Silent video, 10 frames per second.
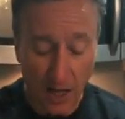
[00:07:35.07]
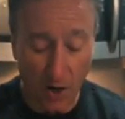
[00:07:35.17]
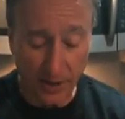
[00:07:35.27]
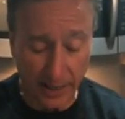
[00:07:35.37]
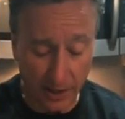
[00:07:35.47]

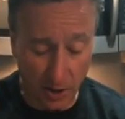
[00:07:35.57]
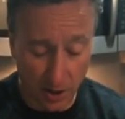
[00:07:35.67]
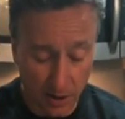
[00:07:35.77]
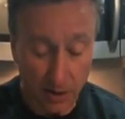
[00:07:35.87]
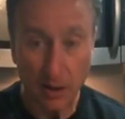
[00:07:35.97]
Okay, look.
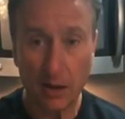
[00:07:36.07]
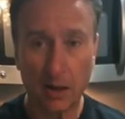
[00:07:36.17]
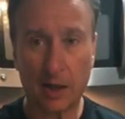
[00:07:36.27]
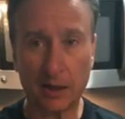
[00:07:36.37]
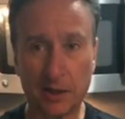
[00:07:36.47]

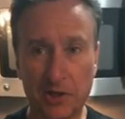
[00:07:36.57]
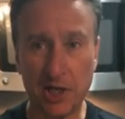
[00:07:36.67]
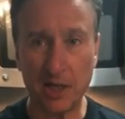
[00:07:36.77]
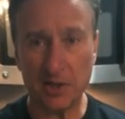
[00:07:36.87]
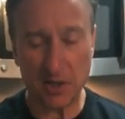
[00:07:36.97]
Cut the
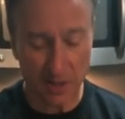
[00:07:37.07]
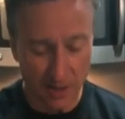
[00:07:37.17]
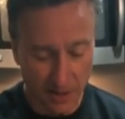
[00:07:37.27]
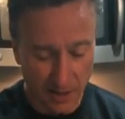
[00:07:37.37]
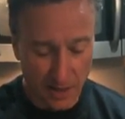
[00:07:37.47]
cheese.
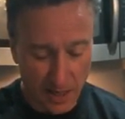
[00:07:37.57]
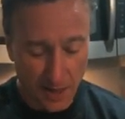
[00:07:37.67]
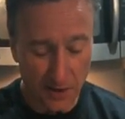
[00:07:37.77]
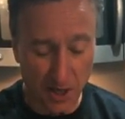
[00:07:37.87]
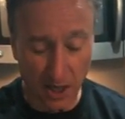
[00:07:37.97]

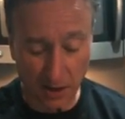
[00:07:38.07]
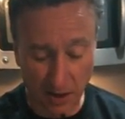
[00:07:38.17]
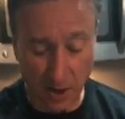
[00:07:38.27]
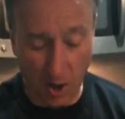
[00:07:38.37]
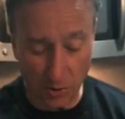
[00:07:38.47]
You cut the
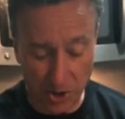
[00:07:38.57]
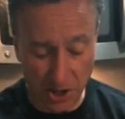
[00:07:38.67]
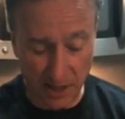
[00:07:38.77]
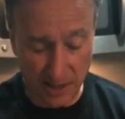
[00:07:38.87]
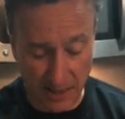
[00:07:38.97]
goat
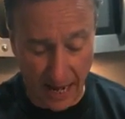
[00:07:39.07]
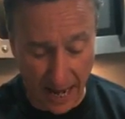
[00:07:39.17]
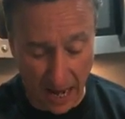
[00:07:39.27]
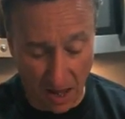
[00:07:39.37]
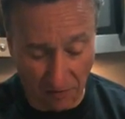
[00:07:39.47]
cheese in
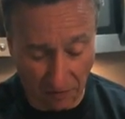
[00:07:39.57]
half.